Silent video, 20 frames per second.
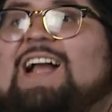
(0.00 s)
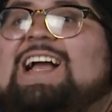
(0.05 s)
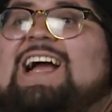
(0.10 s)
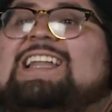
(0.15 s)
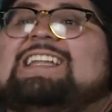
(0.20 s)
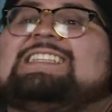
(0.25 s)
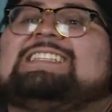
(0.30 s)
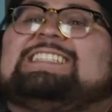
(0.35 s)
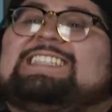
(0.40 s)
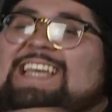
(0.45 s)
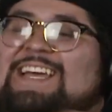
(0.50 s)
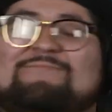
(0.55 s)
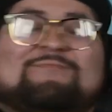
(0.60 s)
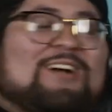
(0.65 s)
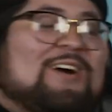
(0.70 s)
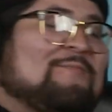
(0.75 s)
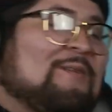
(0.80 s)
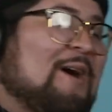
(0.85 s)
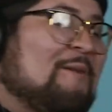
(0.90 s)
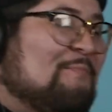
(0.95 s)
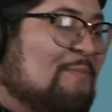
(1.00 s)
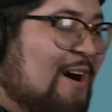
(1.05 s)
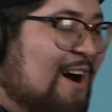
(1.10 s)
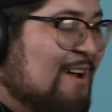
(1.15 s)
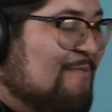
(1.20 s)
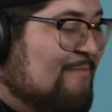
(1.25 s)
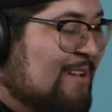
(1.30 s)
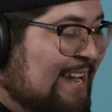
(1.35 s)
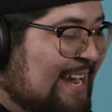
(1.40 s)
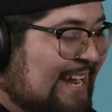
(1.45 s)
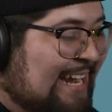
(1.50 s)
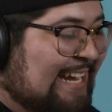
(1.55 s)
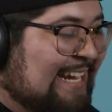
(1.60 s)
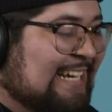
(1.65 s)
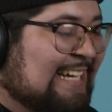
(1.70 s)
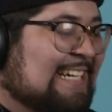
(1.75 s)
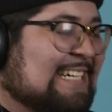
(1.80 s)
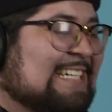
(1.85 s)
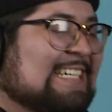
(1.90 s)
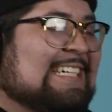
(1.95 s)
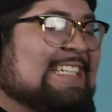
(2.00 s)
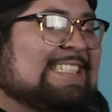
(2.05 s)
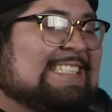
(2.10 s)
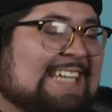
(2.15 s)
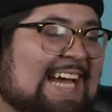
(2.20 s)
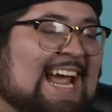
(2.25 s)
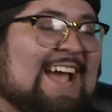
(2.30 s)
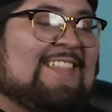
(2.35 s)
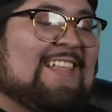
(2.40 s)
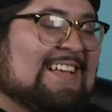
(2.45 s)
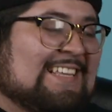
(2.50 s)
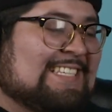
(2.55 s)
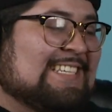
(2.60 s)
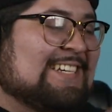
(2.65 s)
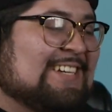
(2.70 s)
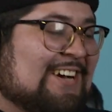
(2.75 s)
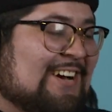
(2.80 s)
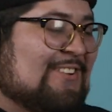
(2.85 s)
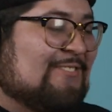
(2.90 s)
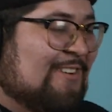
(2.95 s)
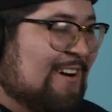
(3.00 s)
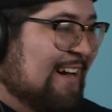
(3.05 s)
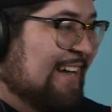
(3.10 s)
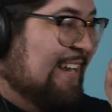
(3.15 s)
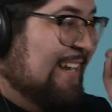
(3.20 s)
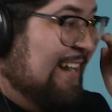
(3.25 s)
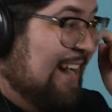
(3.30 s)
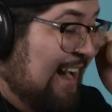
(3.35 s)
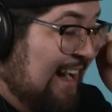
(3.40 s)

I didn't see him come up on me! Damn, that was a good one.